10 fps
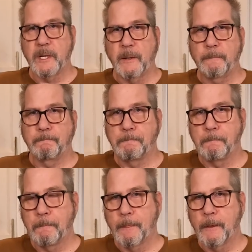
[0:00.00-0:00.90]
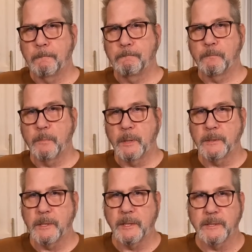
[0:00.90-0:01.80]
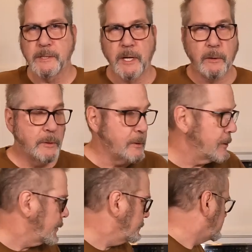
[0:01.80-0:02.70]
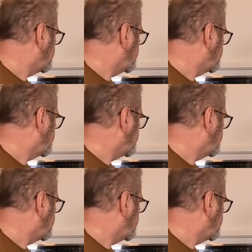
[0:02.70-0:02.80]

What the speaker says: that, but let's see how we're doing.